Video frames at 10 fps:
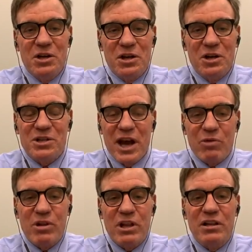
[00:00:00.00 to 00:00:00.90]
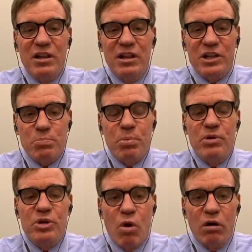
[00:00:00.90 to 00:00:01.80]
to heck with it, let's
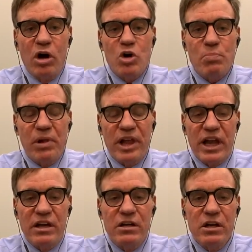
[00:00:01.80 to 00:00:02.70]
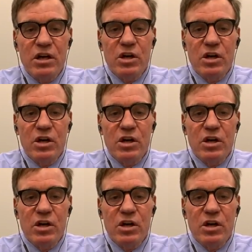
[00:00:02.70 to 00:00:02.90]
do our own plan.